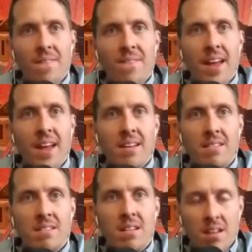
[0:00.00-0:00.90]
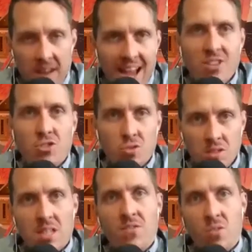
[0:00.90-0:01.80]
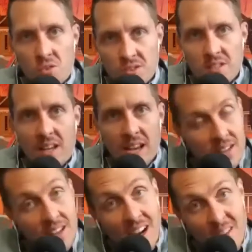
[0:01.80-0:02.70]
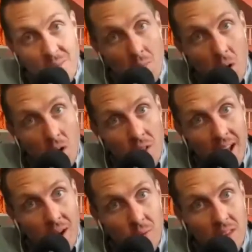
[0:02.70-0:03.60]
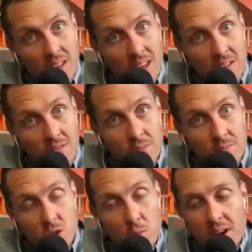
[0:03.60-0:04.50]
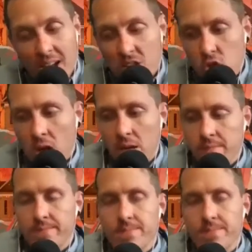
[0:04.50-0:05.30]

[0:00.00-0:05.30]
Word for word: And then naturally, of course, they had to kind of mar that with the kid from Supernatural.